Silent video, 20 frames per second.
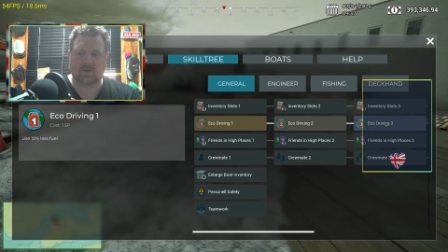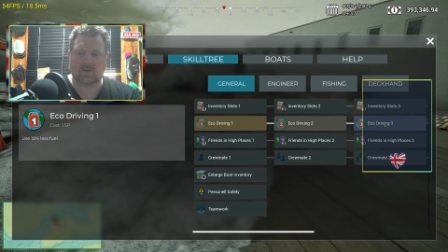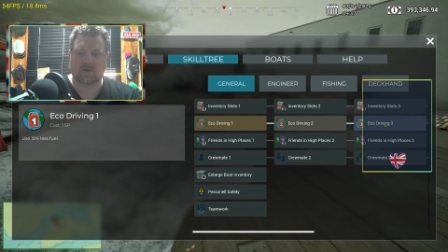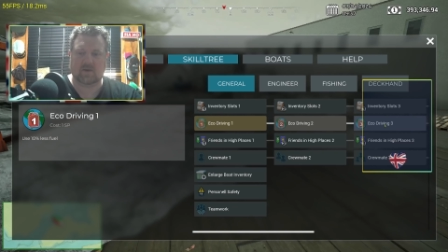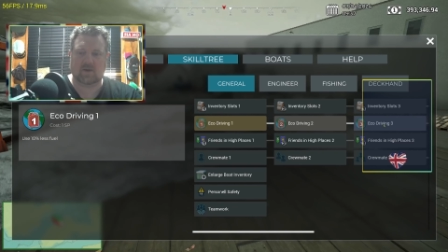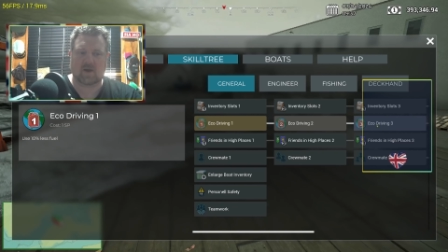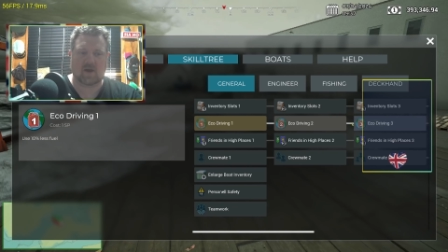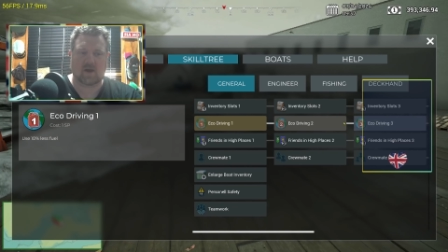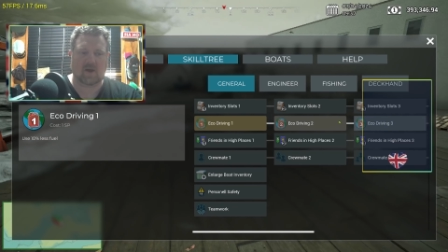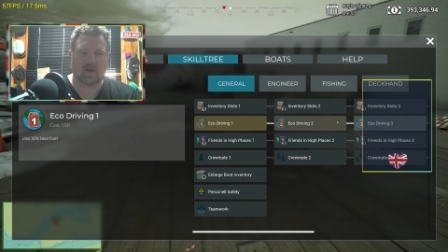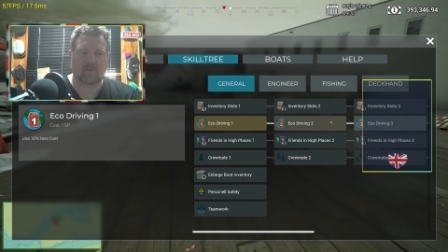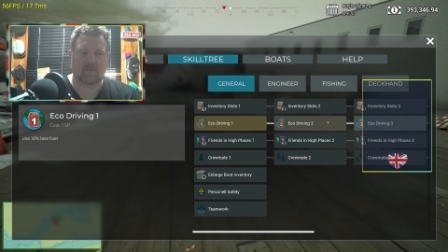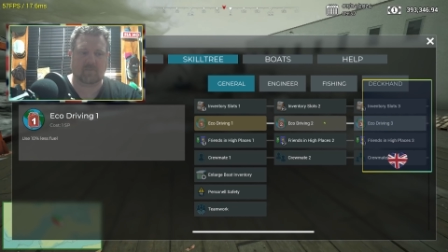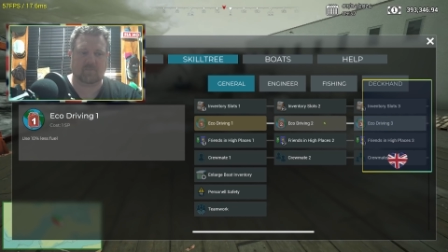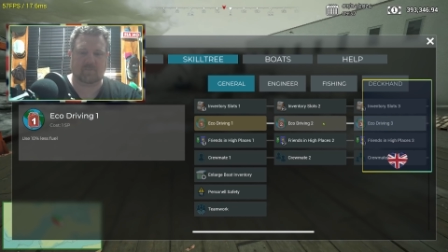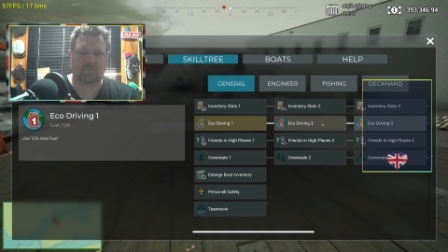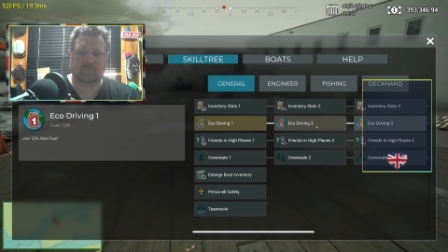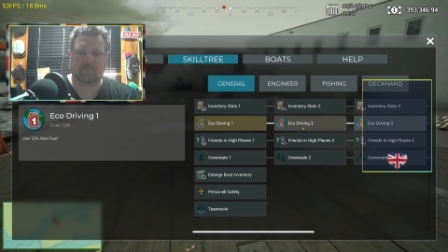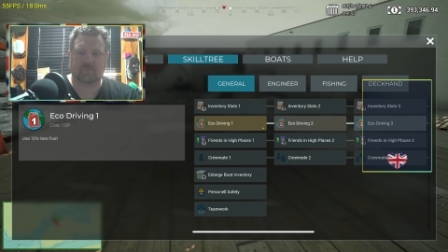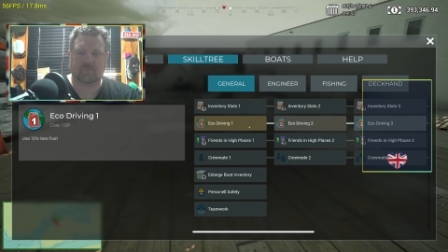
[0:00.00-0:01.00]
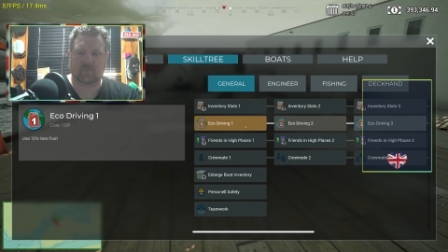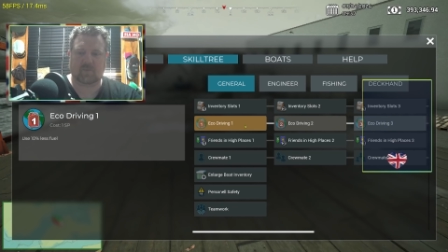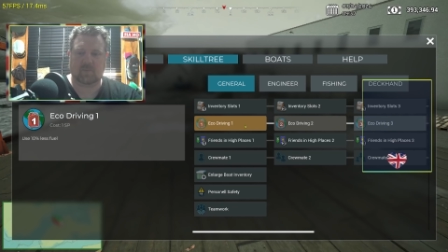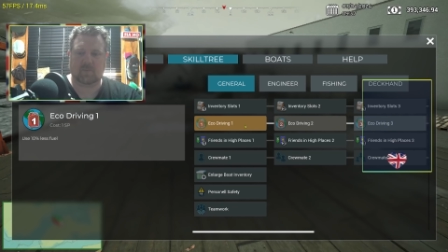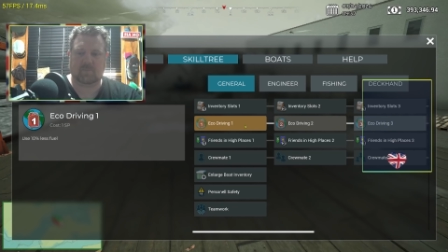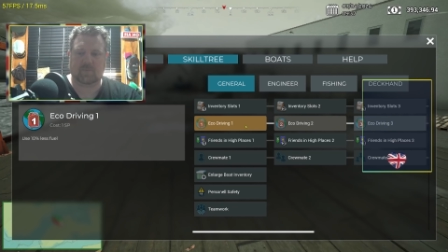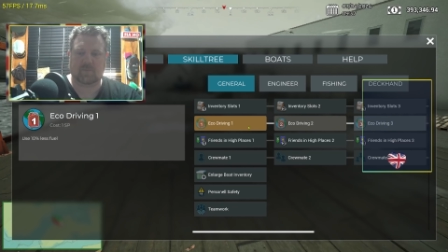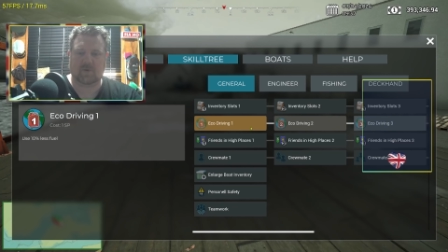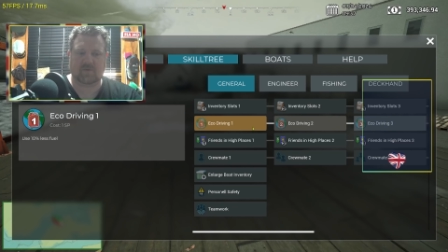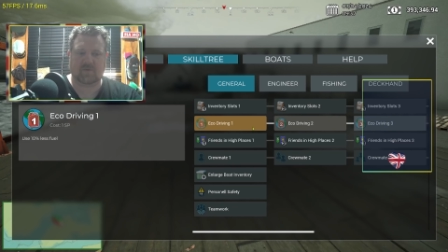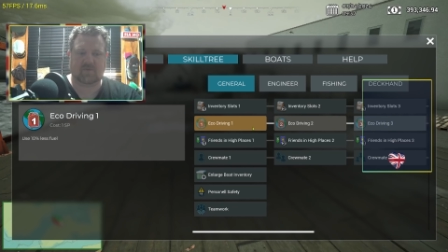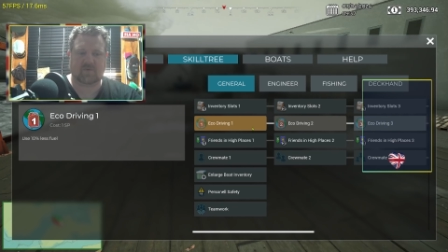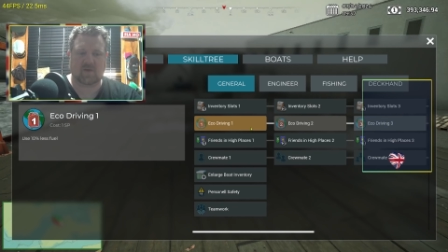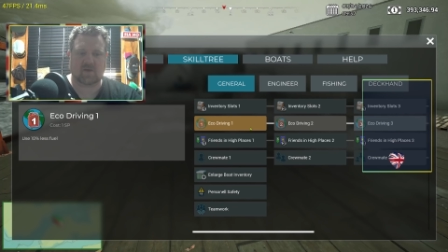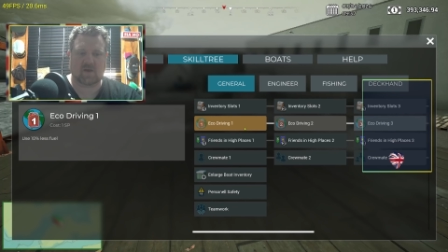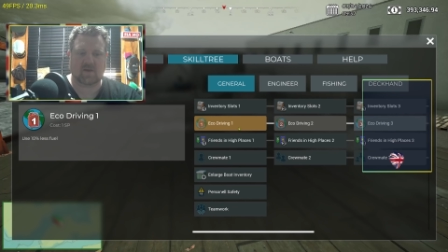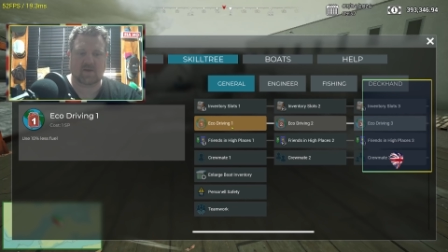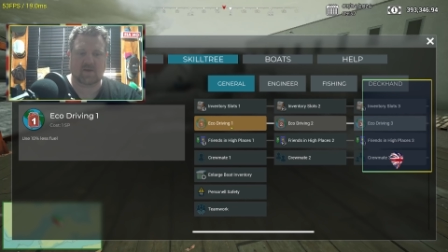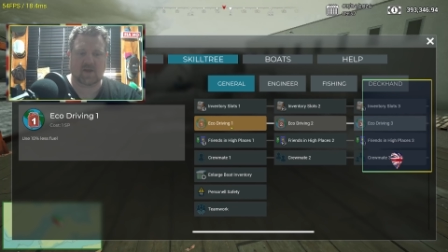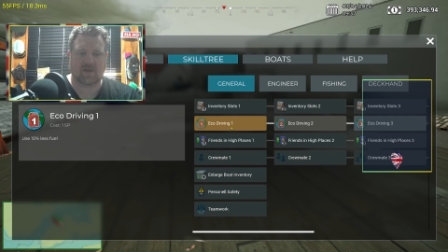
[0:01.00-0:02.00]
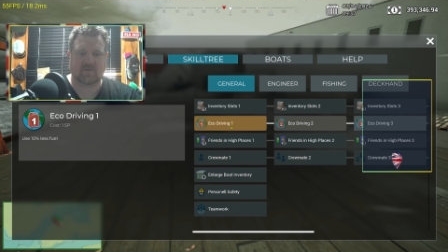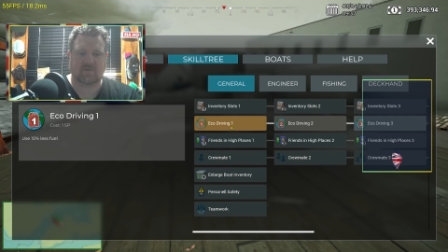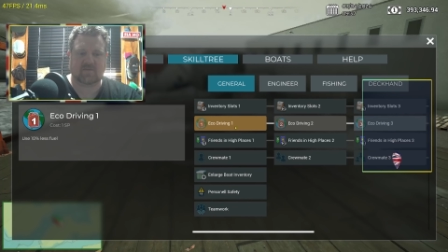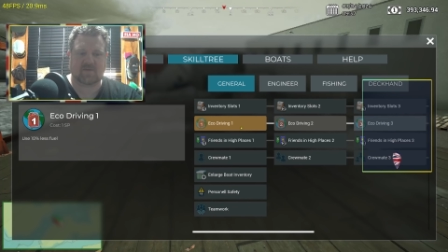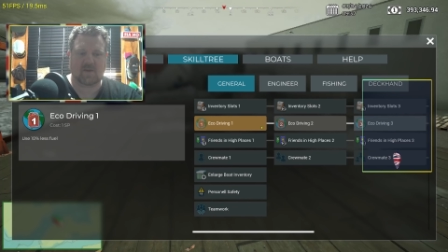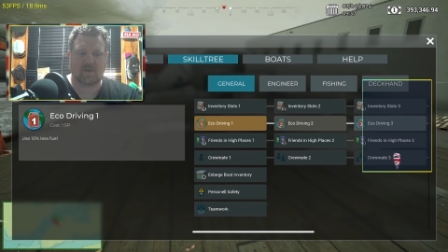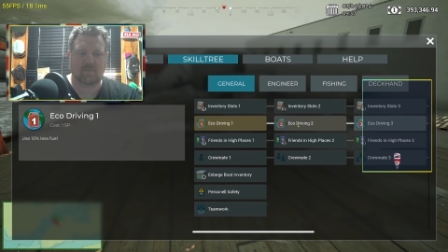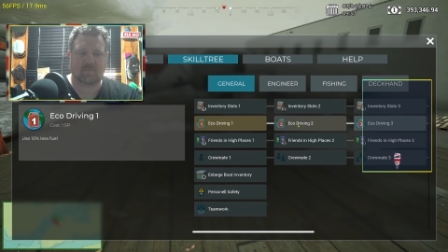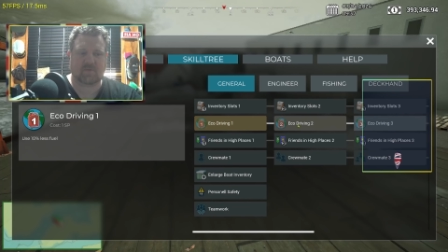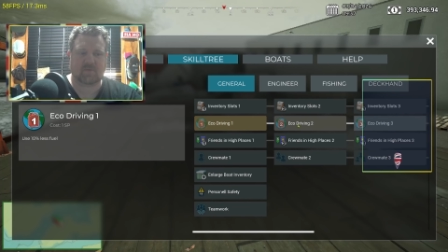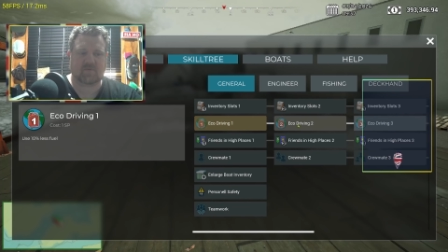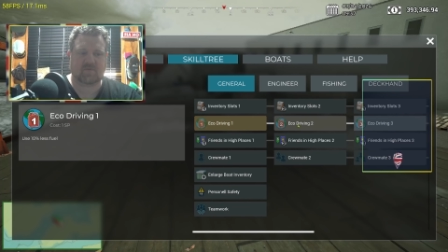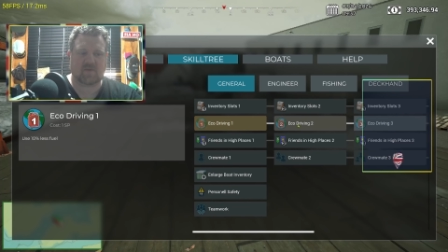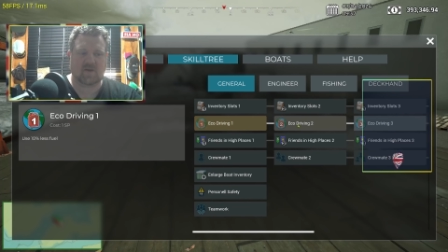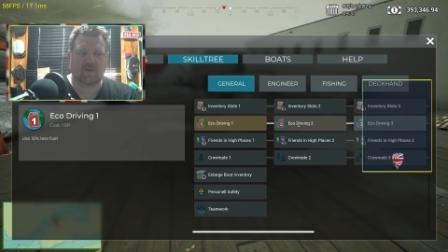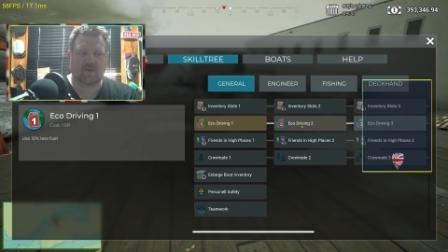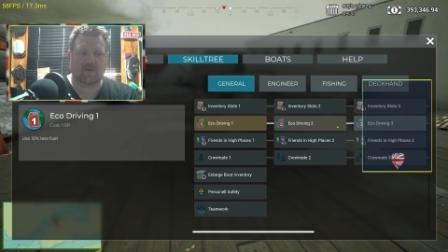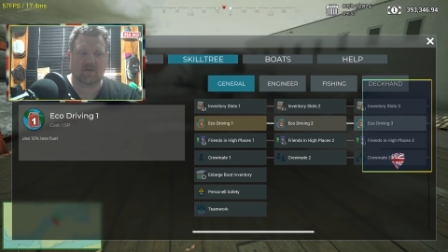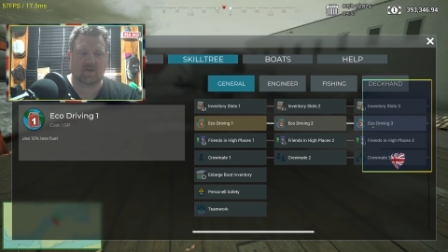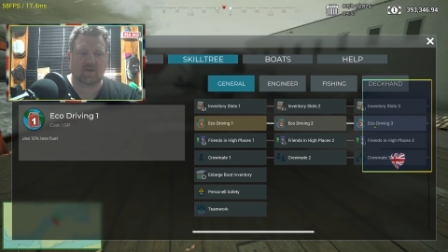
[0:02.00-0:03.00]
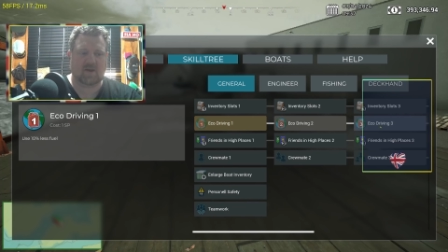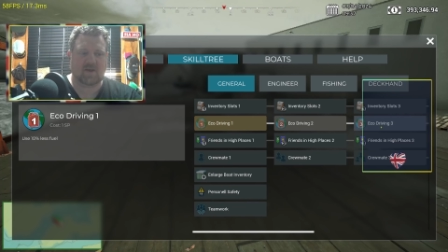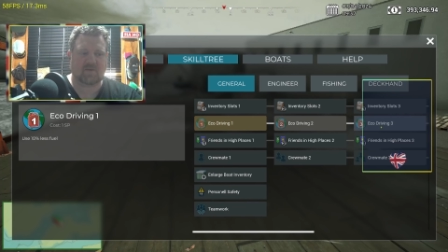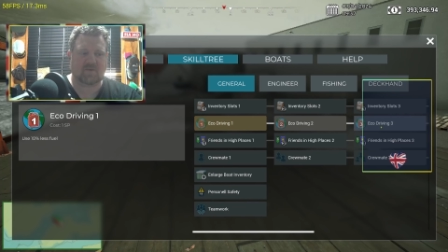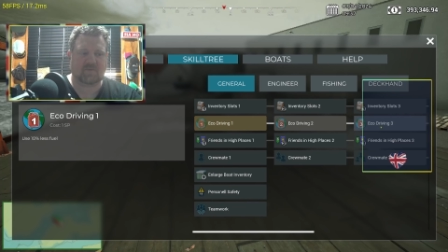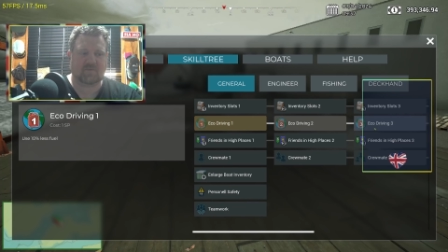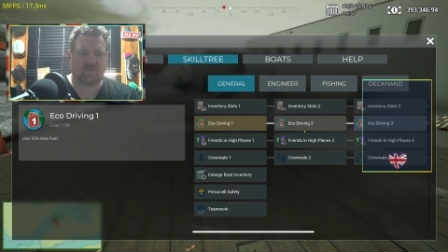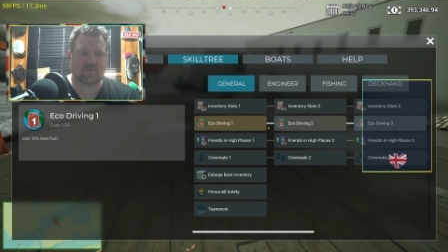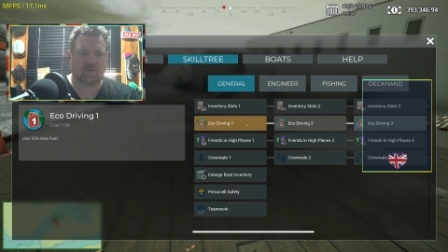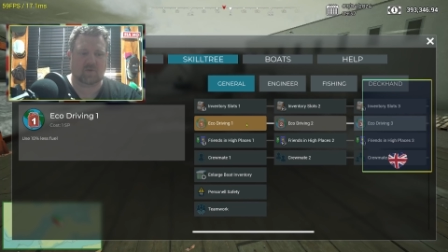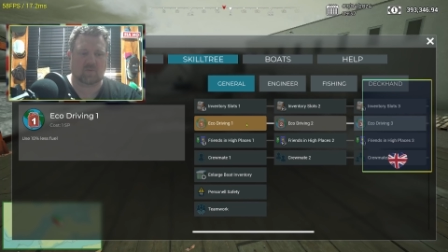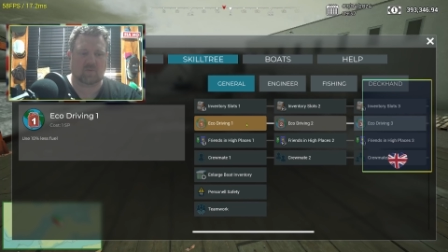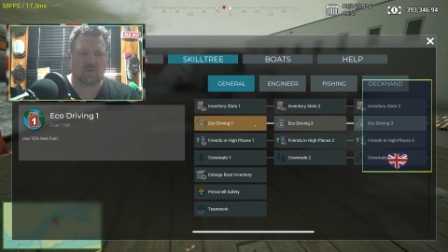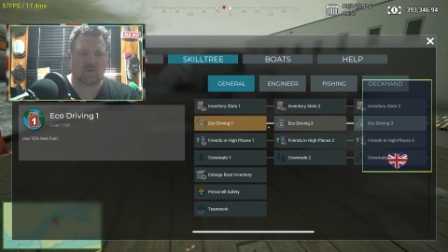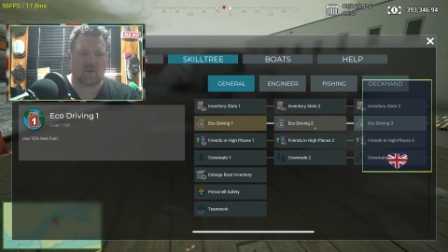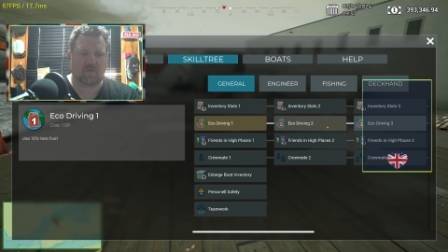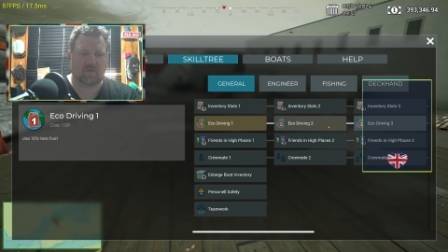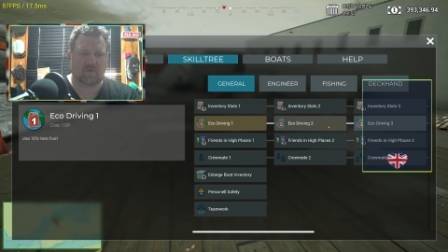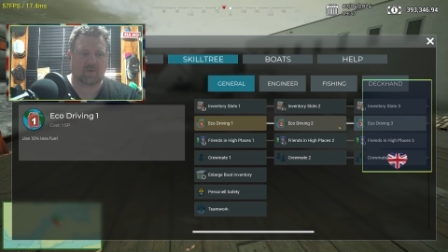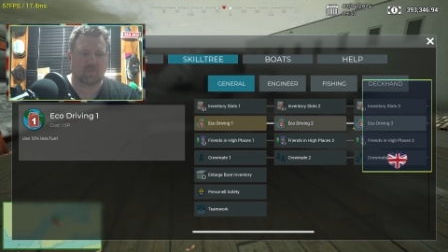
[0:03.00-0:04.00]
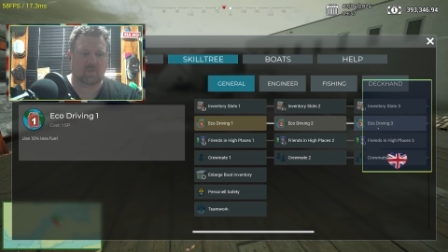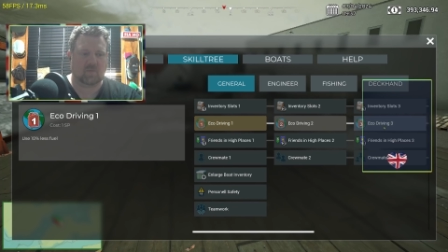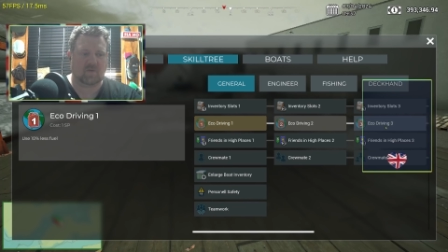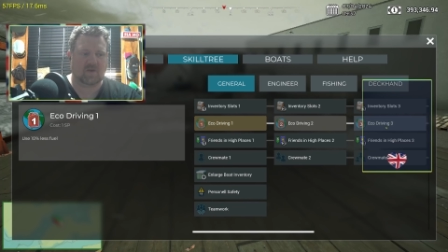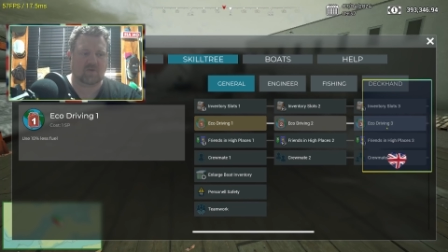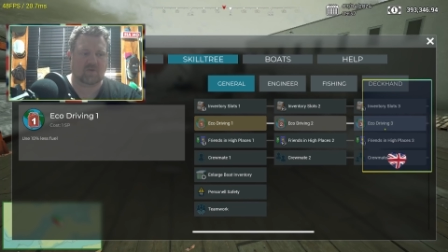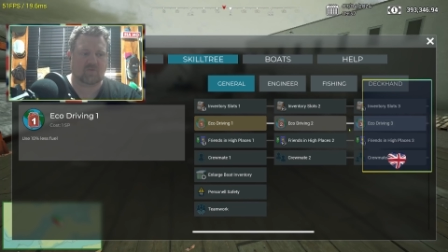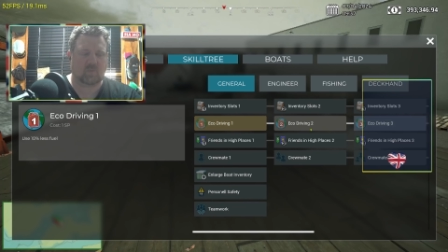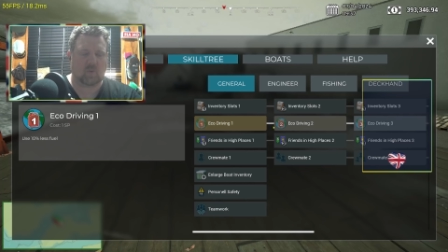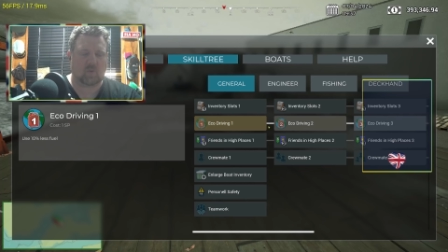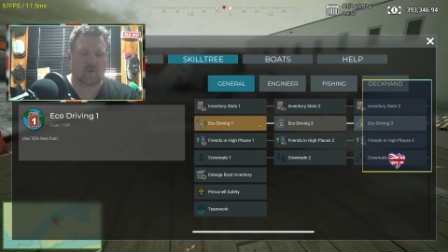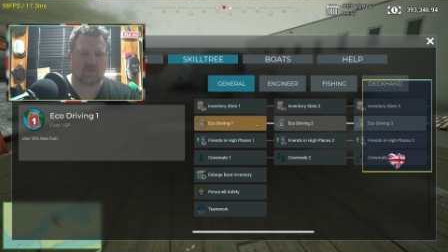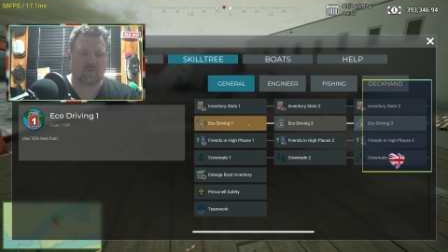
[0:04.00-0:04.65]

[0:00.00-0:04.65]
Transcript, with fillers: Um, but uh, yeah, it's 10% less fuel, I think, with each one.